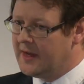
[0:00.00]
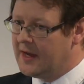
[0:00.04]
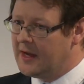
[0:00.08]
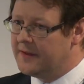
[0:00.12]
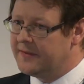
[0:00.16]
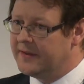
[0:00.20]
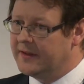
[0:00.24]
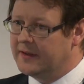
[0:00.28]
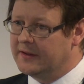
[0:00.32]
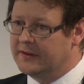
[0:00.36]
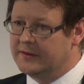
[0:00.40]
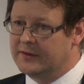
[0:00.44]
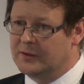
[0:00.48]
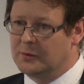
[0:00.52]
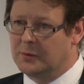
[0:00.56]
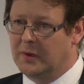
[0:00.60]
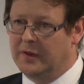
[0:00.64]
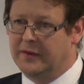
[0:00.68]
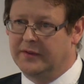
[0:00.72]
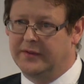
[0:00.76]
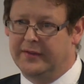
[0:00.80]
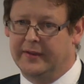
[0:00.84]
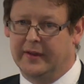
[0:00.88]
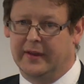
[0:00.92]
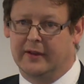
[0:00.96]
I think the
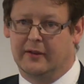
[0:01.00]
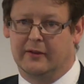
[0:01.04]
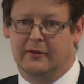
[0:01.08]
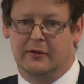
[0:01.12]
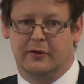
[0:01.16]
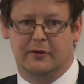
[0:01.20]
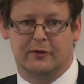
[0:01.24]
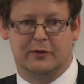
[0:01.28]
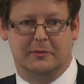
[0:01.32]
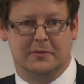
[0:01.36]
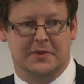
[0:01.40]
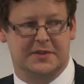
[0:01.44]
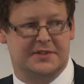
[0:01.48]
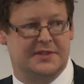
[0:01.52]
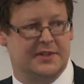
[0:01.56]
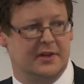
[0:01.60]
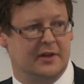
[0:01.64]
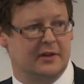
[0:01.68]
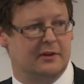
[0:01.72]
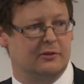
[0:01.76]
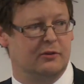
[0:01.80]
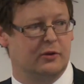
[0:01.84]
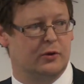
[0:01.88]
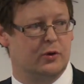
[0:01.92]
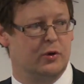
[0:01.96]
one thing from the
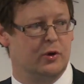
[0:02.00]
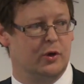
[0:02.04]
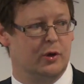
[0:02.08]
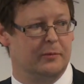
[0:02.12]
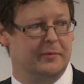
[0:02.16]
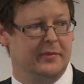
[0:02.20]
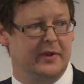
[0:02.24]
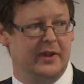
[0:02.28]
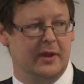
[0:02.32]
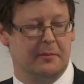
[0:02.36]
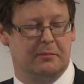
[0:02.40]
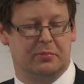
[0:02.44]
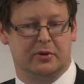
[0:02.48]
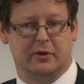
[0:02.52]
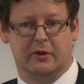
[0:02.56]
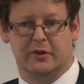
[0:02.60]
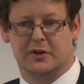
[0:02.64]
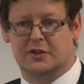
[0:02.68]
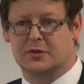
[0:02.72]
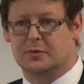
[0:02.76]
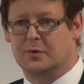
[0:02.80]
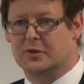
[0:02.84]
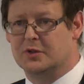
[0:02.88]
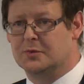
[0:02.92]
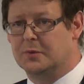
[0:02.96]
circular economy
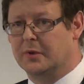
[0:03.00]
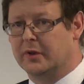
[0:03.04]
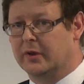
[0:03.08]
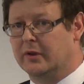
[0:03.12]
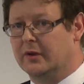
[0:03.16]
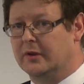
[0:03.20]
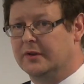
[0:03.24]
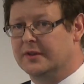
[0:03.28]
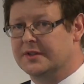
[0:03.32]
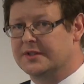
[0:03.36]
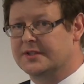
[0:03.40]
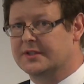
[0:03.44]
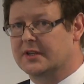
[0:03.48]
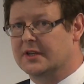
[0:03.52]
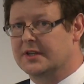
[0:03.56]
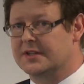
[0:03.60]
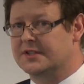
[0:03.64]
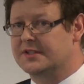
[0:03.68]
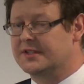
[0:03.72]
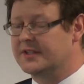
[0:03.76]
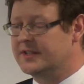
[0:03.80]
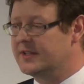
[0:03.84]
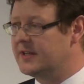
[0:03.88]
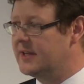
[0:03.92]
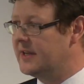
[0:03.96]
approach which we're going to
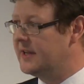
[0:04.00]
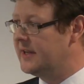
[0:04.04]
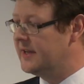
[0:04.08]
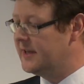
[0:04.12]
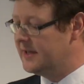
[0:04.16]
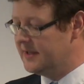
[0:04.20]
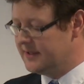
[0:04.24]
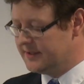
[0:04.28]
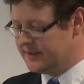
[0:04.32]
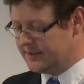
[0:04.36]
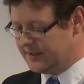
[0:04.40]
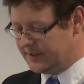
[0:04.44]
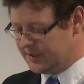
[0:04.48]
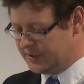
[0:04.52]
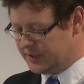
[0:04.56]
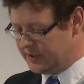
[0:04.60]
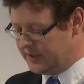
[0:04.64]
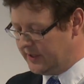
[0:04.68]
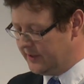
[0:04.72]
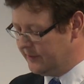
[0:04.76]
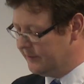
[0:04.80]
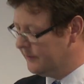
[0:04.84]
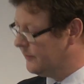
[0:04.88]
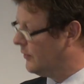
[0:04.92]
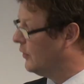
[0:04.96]
discuss today is the
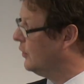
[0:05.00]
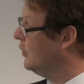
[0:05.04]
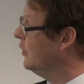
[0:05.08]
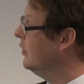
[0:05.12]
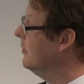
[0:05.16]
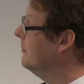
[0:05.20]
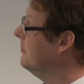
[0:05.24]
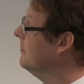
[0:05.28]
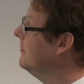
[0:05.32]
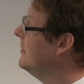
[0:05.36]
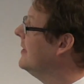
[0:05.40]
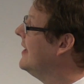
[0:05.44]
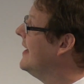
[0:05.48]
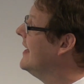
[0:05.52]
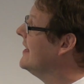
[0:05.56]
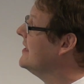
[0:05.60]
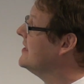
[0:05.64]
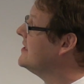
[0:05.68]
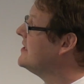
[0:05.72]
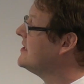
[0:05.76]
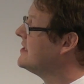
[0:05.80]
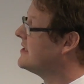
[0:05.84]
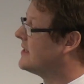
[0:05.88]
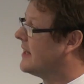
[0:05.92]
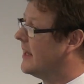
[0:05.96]
sheer volume
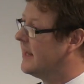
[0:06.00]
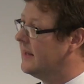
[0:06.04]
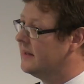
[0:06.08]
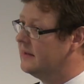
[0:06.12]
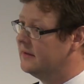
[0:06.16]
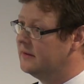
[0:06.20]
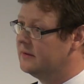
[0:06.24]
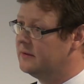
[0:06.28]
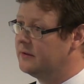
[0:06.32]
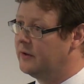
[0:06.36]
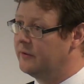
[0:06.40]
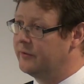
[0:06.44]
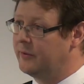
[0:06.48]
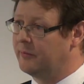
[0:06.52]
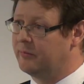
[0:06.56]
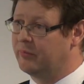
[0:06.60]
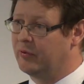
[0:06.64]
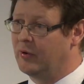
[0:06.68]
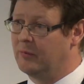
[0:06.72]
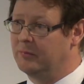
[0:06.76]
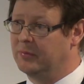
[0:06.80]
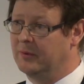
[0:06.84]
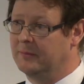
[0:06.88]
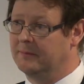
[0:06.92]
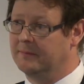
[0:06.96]
and scale of the
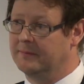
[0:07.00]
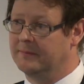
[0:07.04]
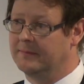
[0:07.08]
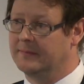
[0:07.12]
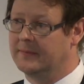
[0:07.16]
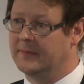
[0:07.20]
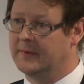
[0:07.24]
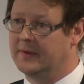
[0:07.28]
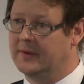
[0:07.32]
problem